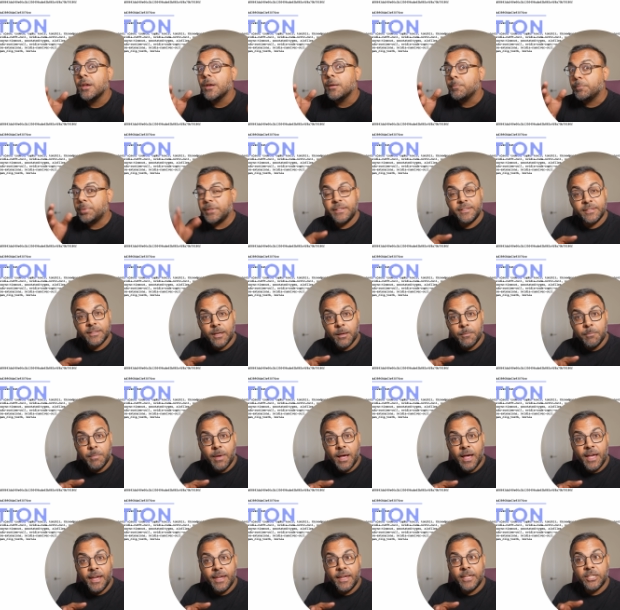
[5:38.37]
Please come
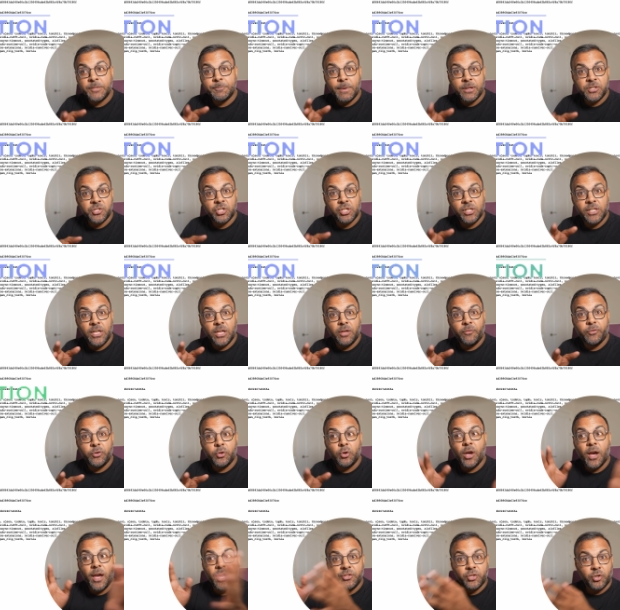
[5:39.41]
by, especially if you
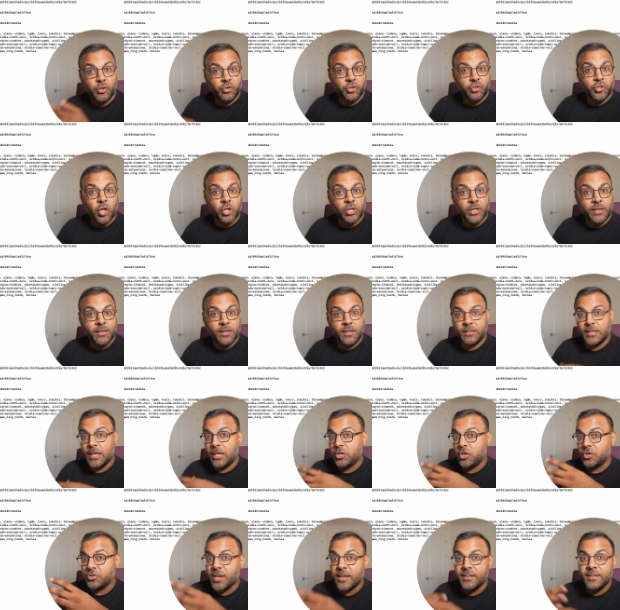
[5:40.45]
guys are installing this and
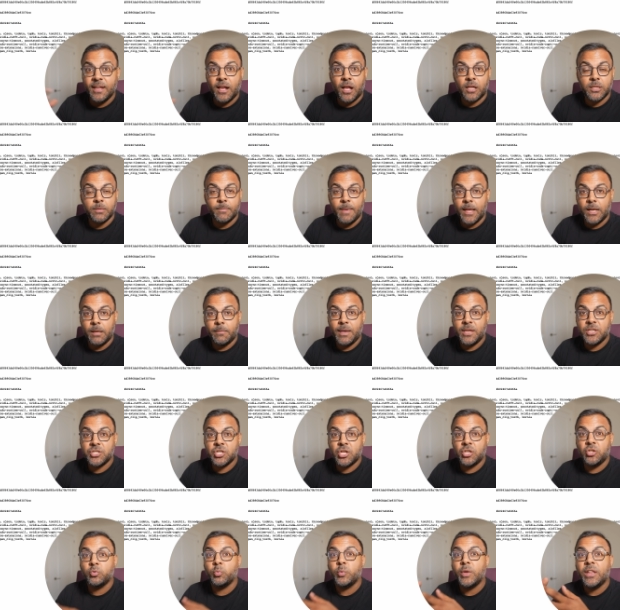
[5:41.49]
you're testing out some
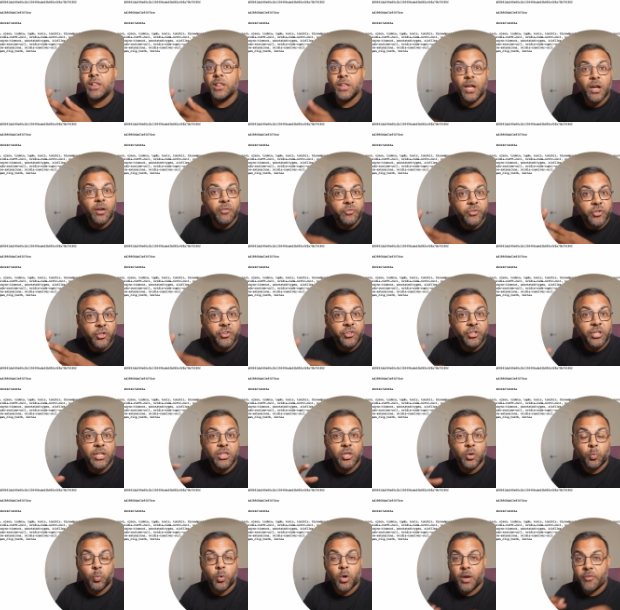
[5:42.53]
animations. We love to see the
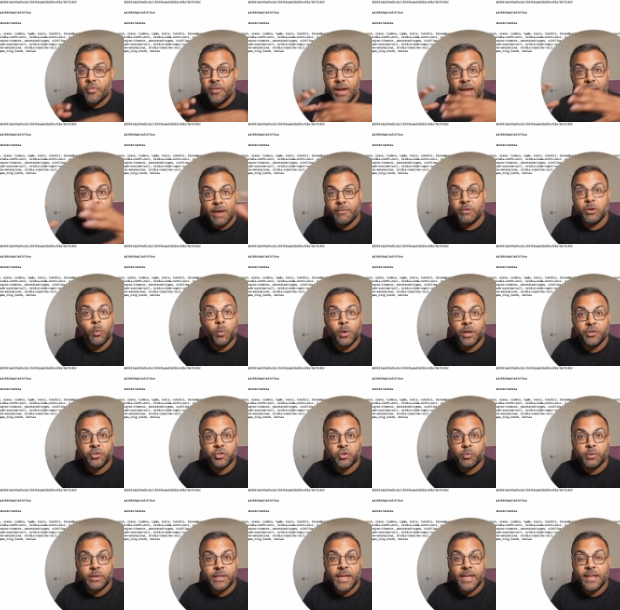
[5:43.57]
work that everyone is
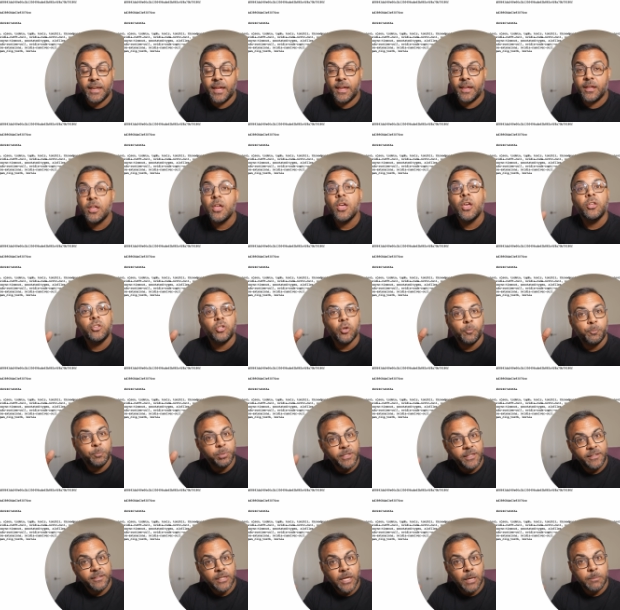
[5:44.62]
creating, so
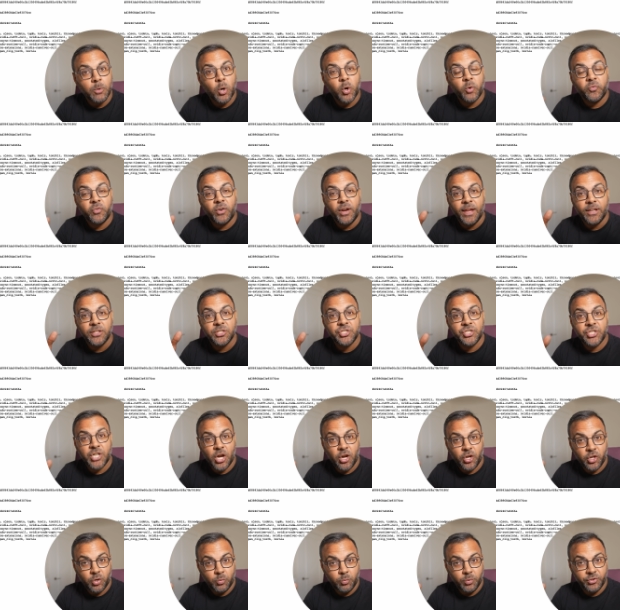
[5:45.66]
please come over and share
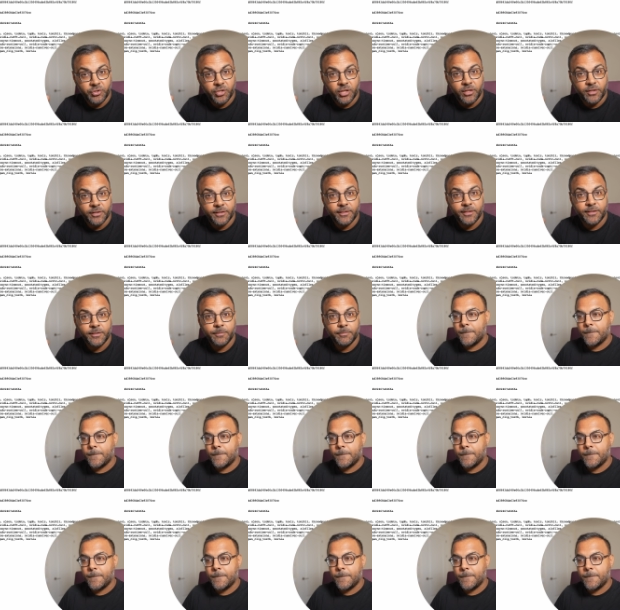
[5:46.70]
your results.